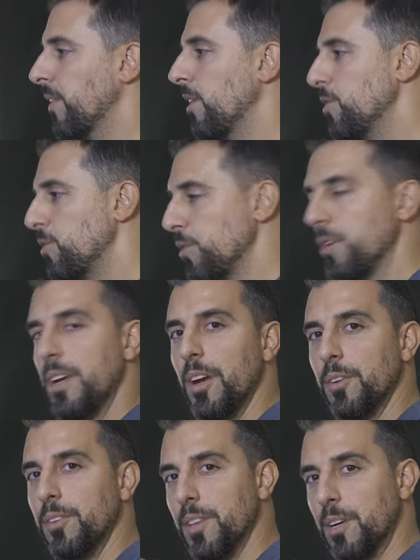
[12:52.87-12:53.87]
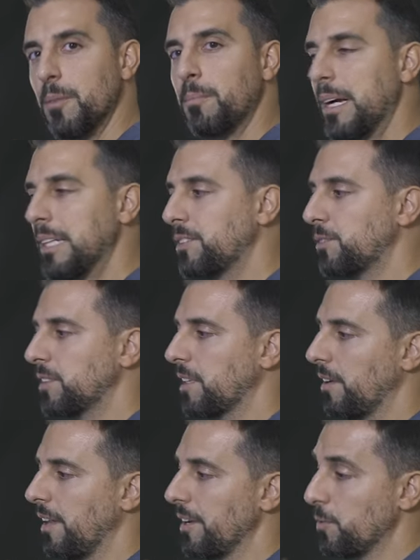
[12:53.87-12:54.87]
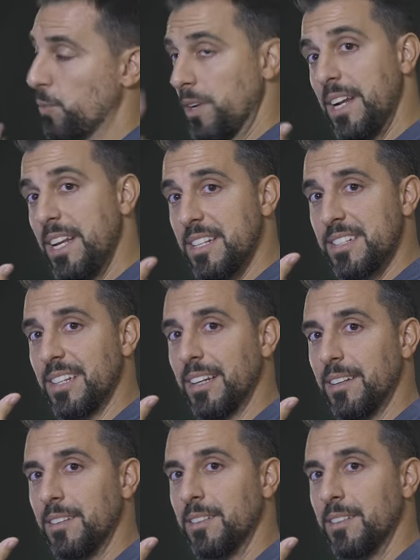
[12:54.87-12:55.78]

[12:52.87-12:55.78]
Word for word: So you hear the compressor is kind of like releasing